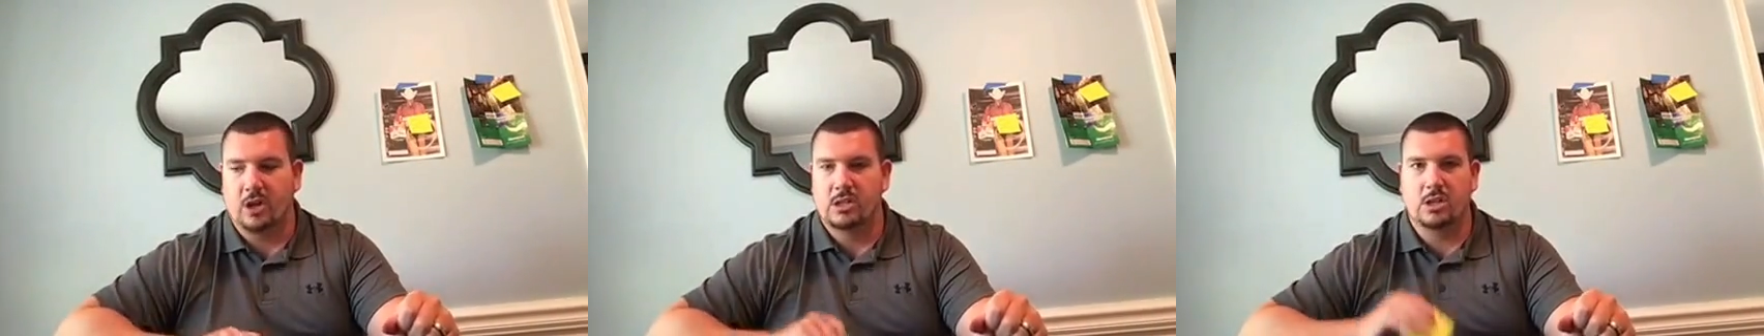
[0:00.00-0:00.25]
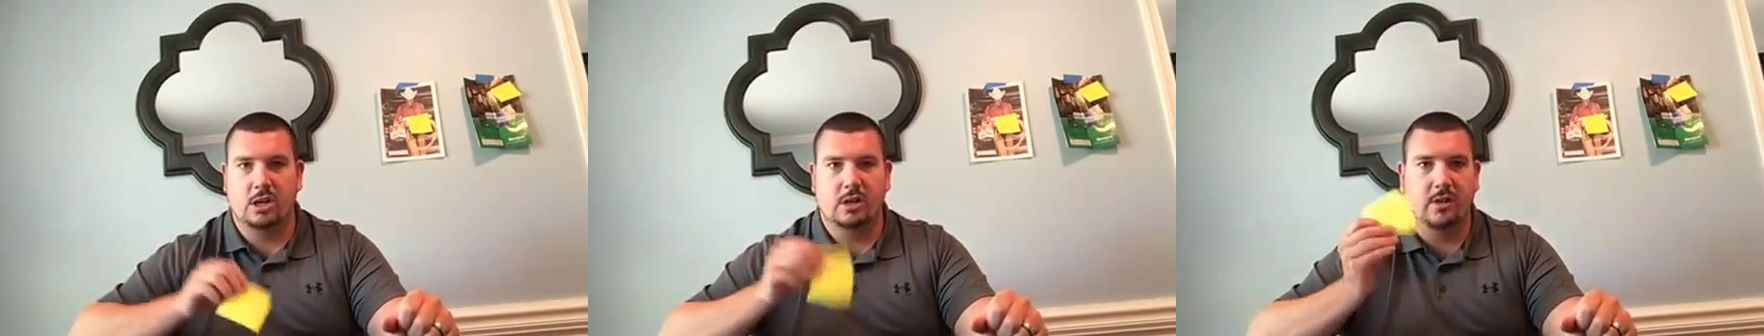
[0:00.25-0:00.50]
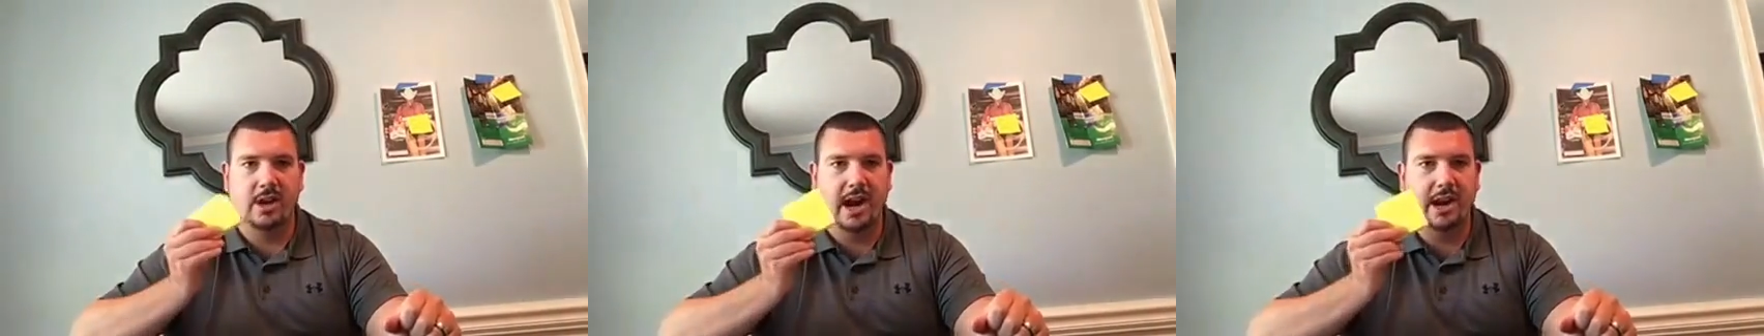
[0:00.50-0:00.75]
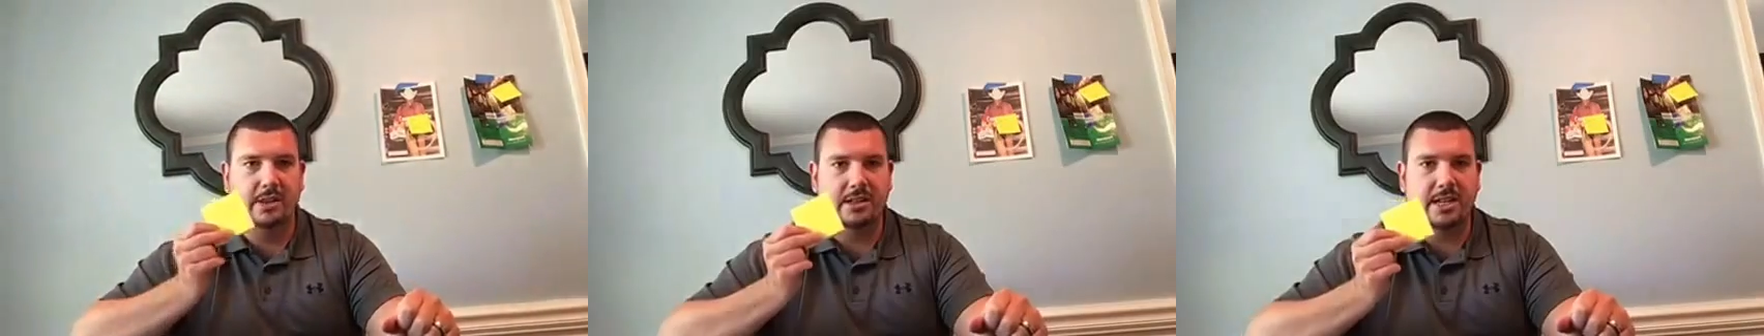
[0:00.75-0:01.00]
start to run
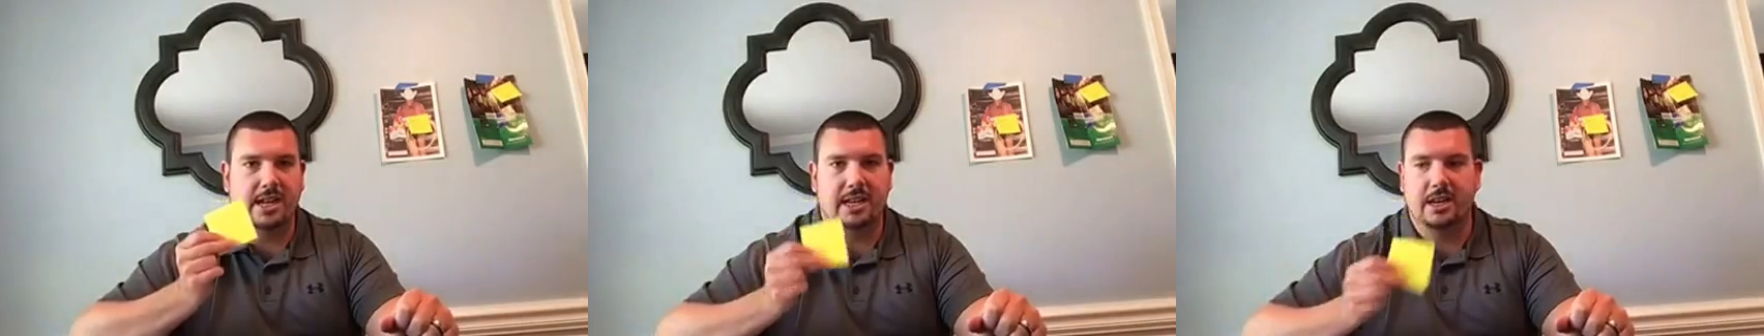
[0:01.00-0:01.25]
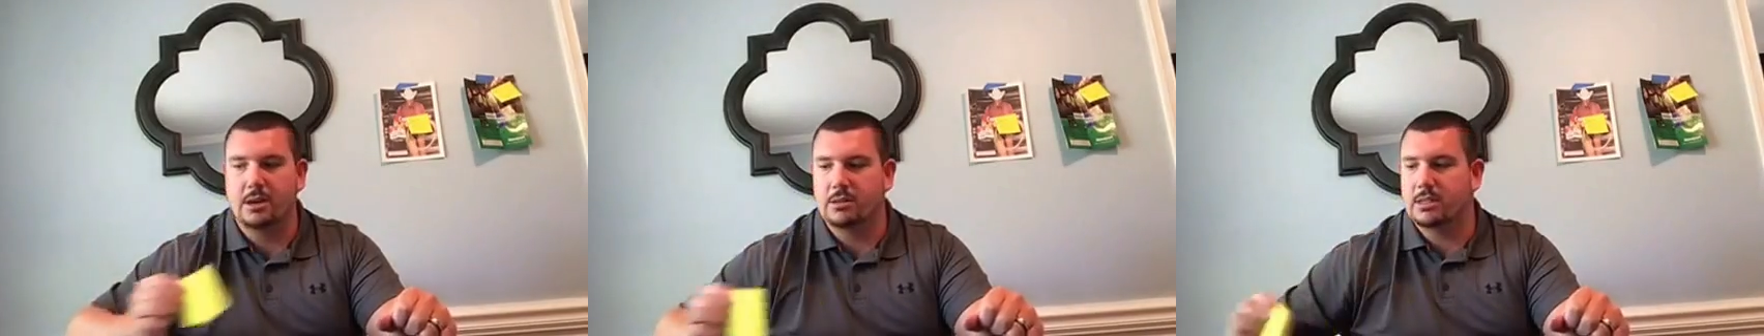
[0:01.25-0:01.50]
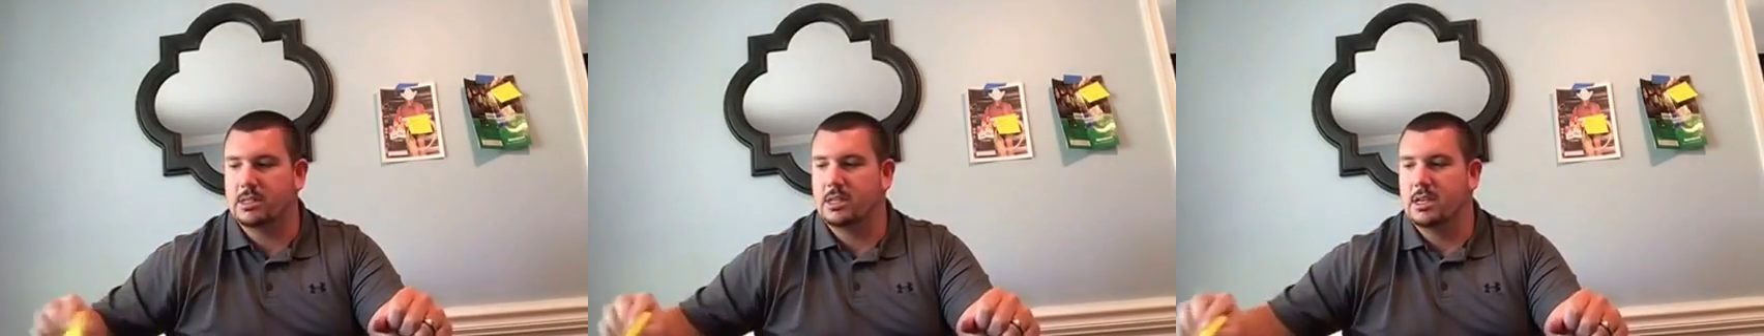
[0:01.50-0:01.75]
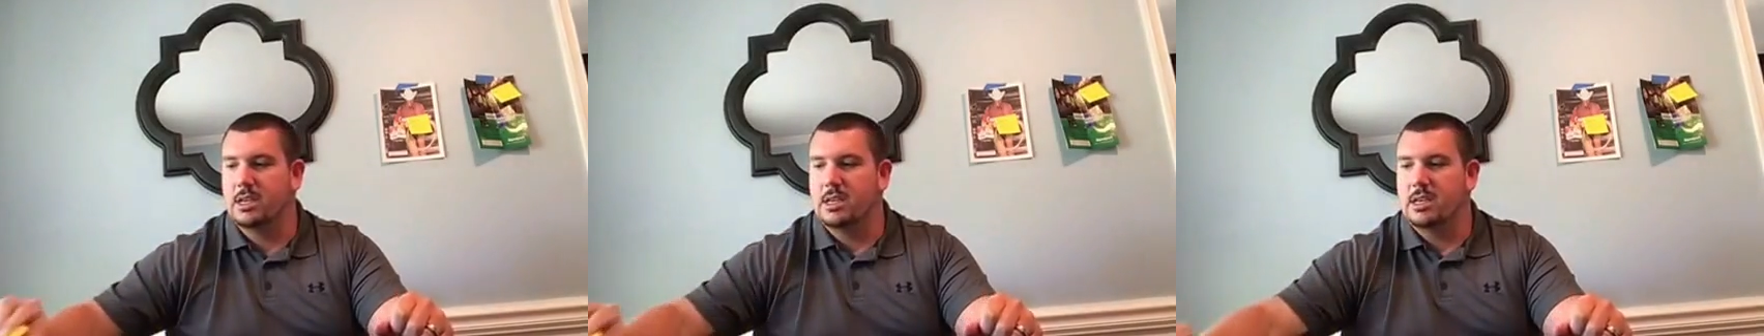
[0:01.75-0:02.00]
out of their sticky notes,